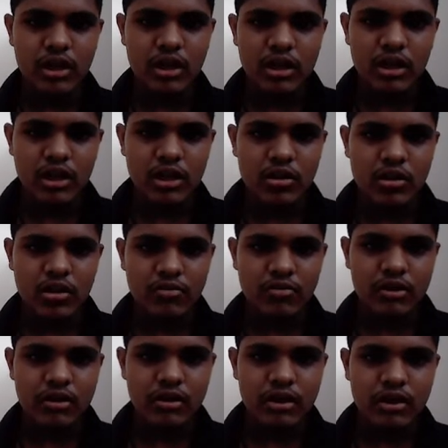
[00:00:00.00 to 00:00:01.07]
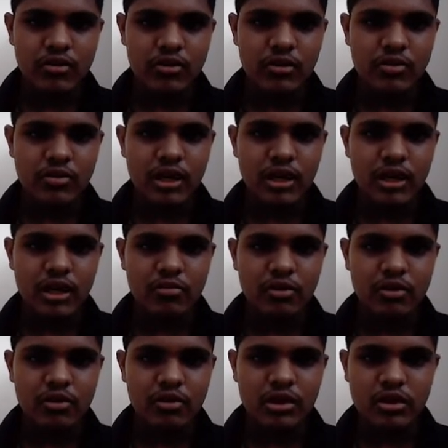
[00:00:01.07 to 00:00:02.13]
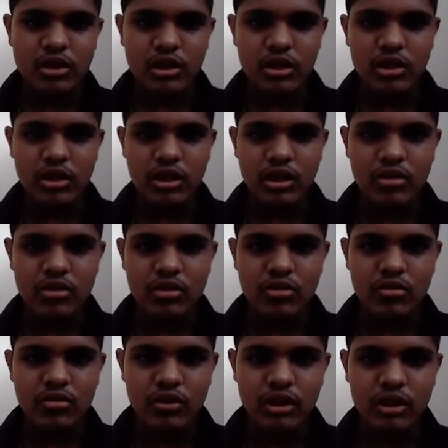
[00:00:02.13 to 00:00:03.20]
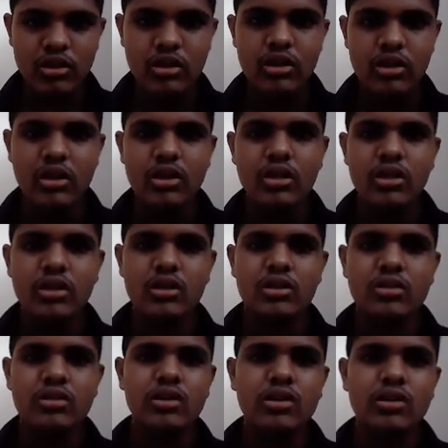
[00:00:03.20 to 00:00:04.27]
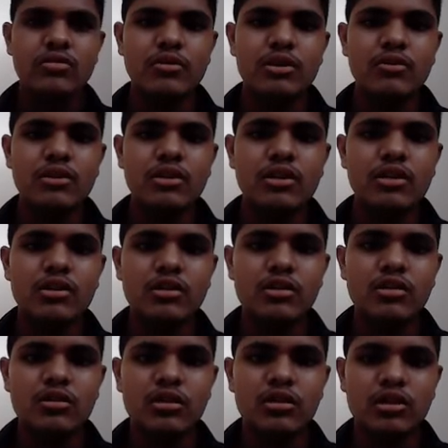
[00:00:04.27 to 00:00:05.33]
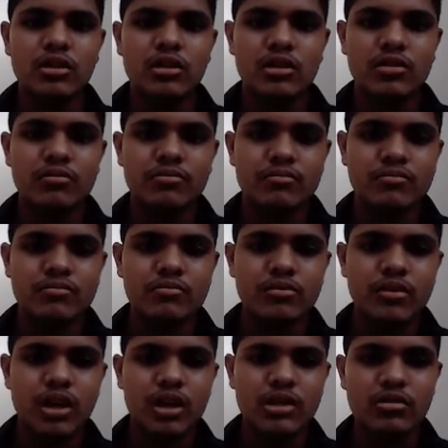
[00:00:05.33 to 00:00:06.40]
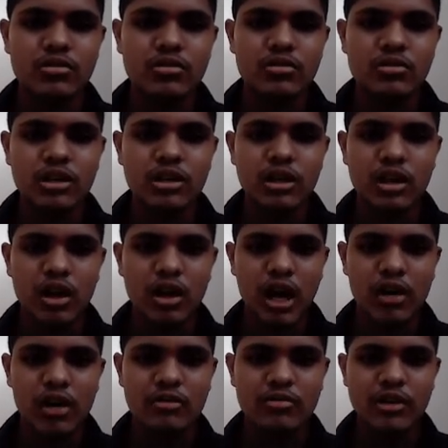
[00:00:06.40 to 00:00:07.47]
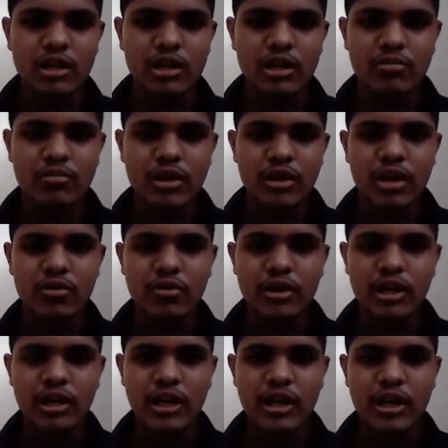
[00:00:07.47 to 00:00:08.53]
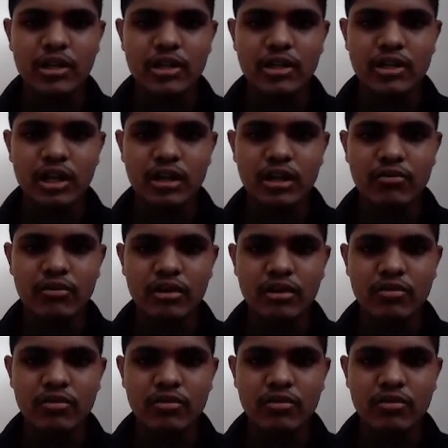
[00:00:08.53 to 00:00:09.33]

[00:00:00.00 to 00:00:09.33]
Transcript: if it will be an input, then when it will be passed through the half wave rectifier, we'll get this type of